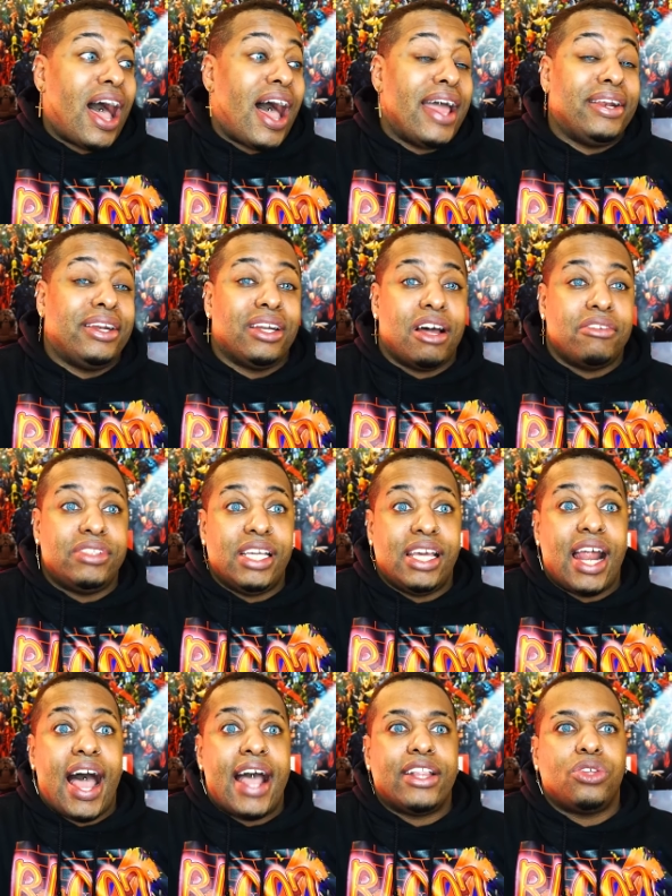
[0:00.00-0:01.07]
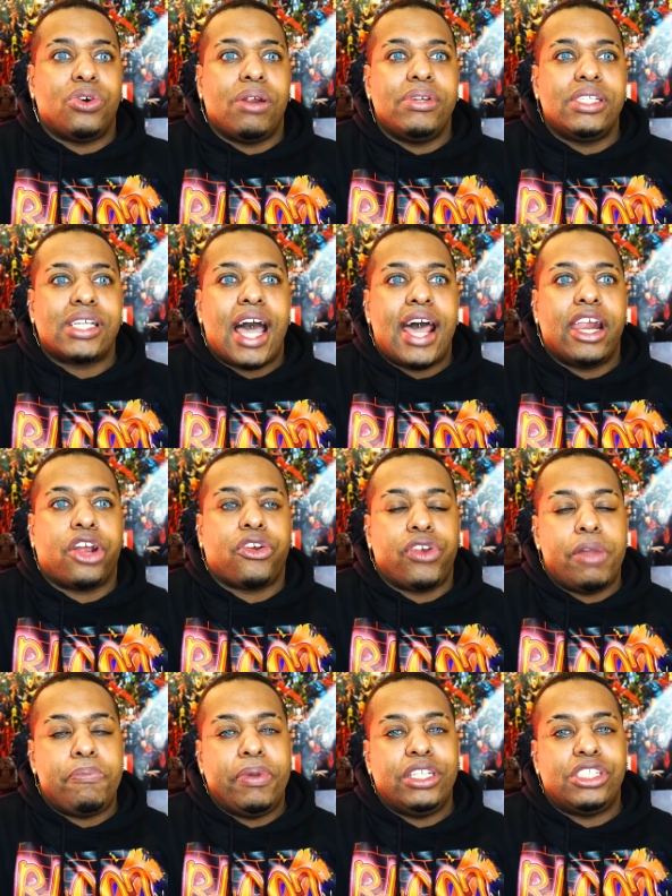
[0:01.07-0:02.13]
I loved it. I thought it was kind of
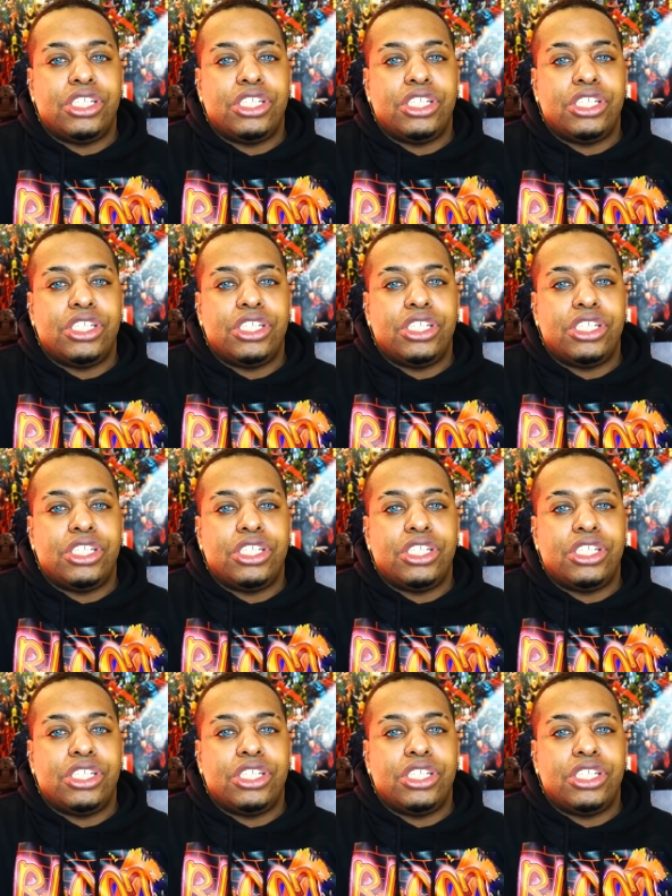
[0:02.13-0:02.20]
creepy